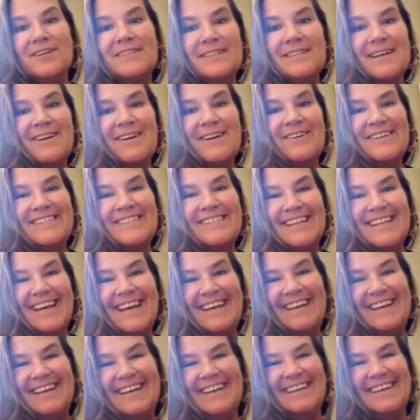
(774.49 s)
as I always say.
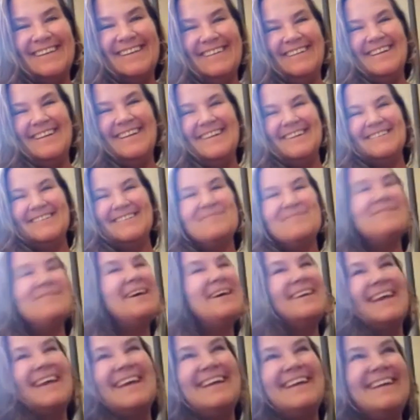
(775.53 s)
You
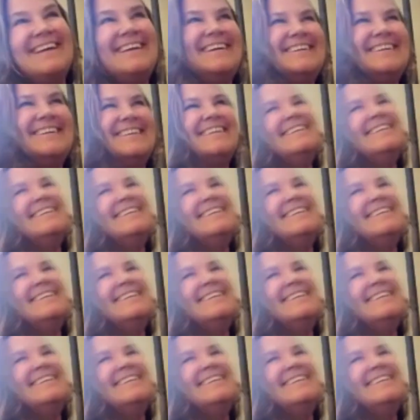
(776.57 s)
might get it.